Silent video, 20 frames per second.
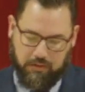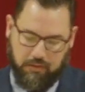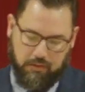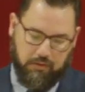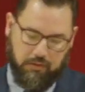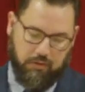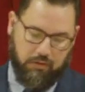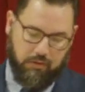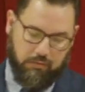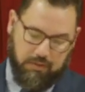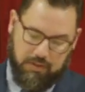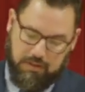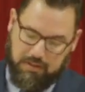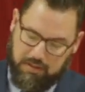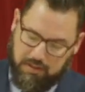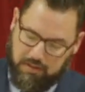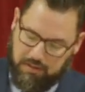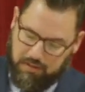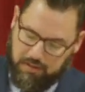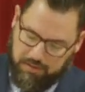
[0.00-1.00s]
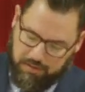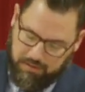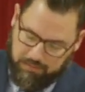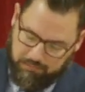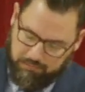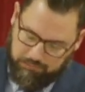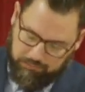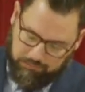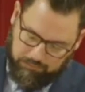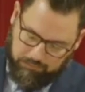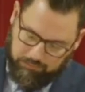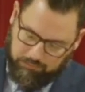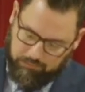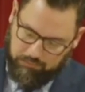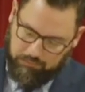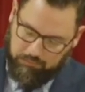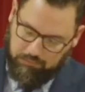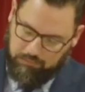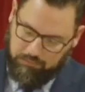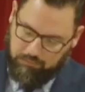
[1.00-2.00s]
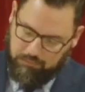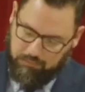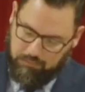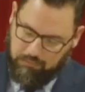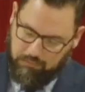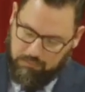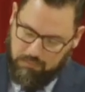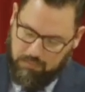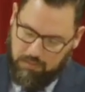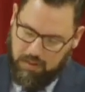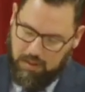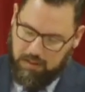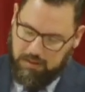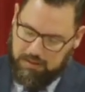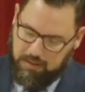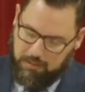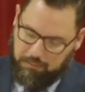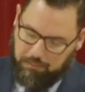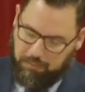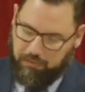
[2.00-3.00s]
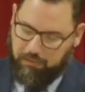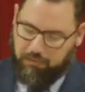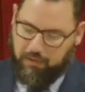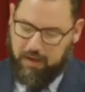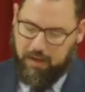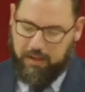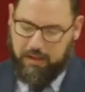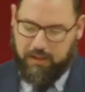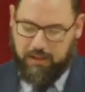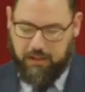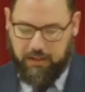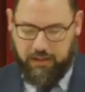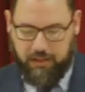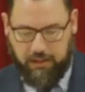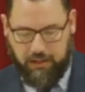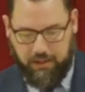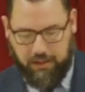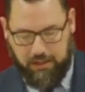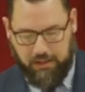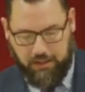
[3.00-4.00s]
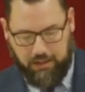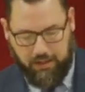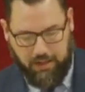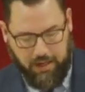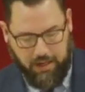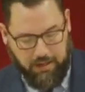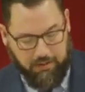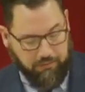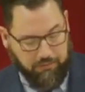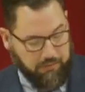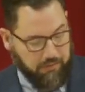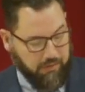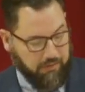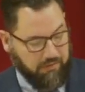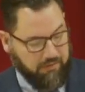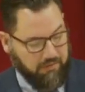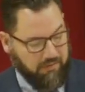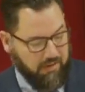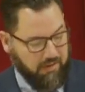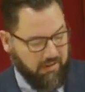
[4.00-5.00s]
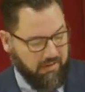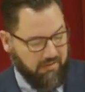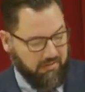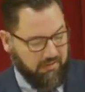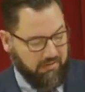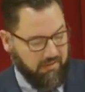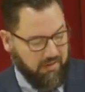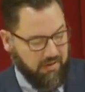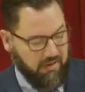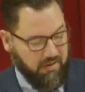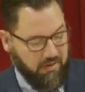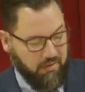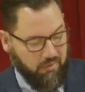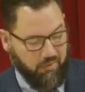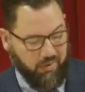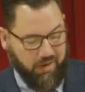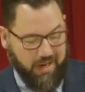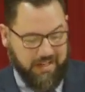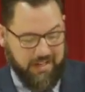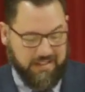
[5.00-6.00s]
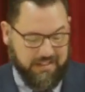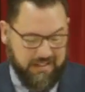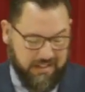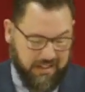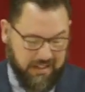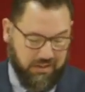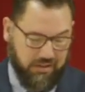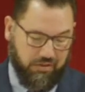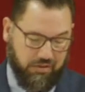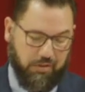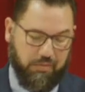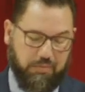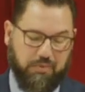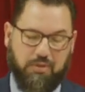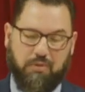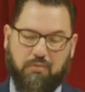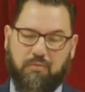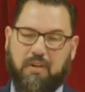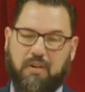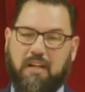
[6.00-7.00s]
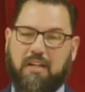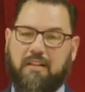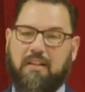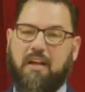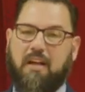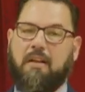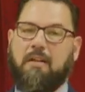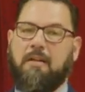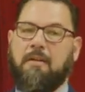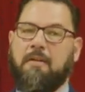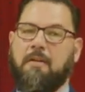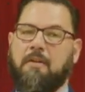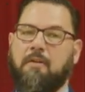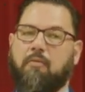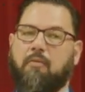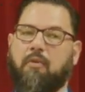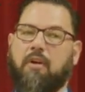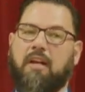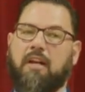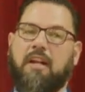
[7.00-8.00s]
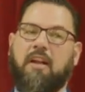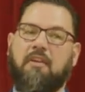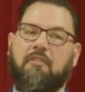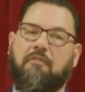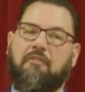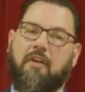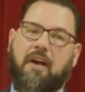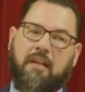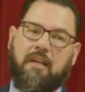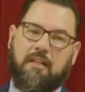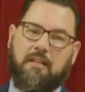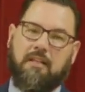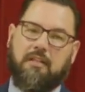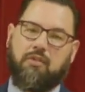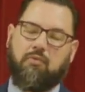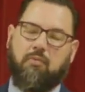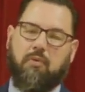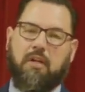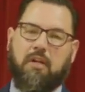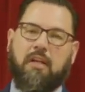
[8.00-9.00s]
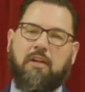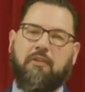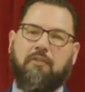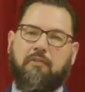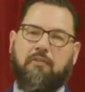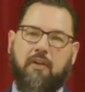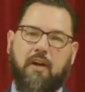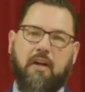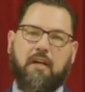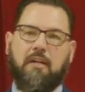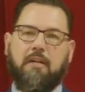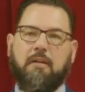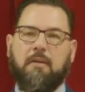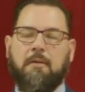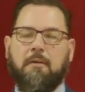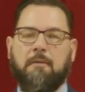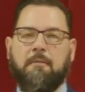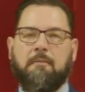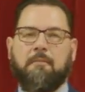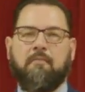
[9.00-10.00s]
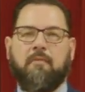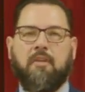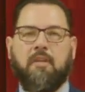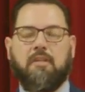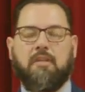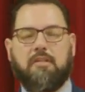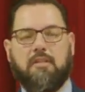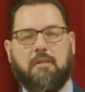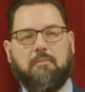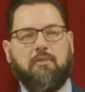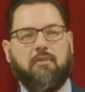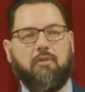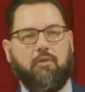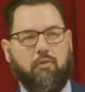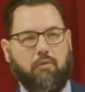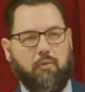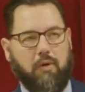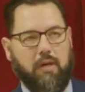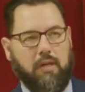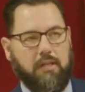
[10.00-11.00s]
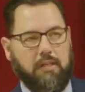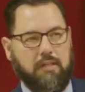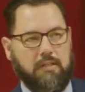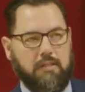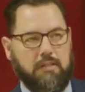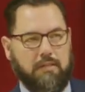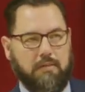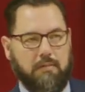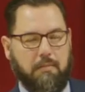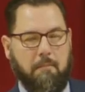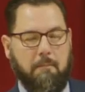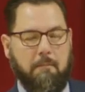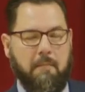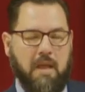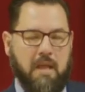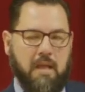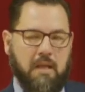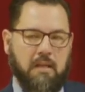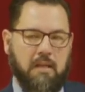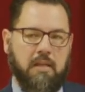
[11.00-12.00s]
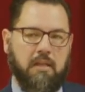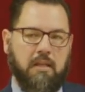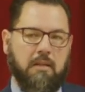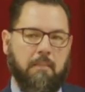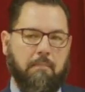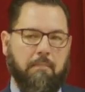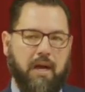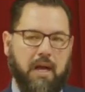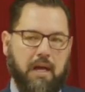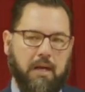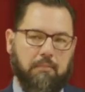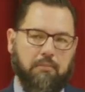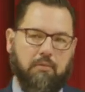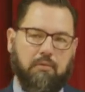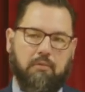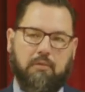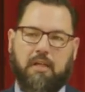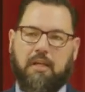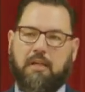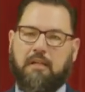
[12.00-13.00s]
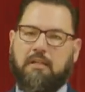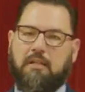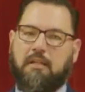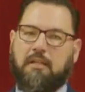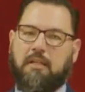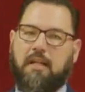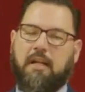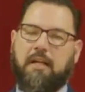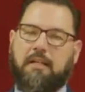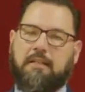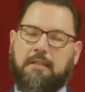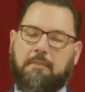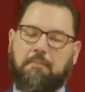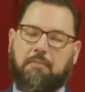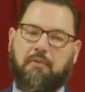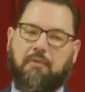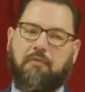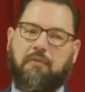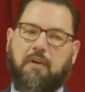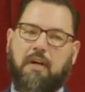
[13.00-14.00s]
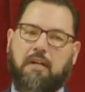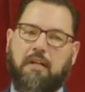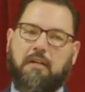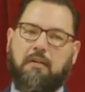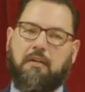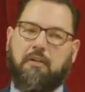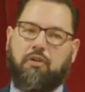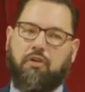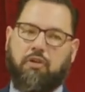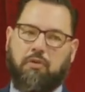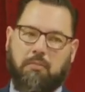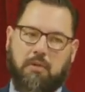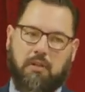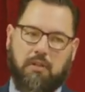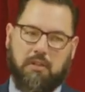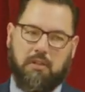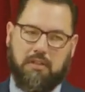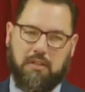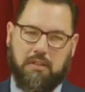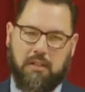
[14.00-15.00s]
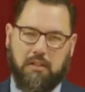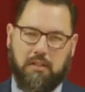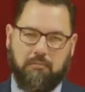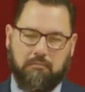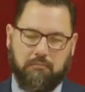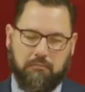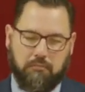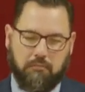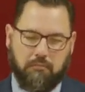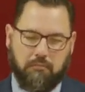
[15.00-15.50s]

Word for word: So we see this exemplified in, in the life of, of what I see in scripture when I thought, where can I find this? Where can I find some of the greatest men in the Bible that, that exemplified humility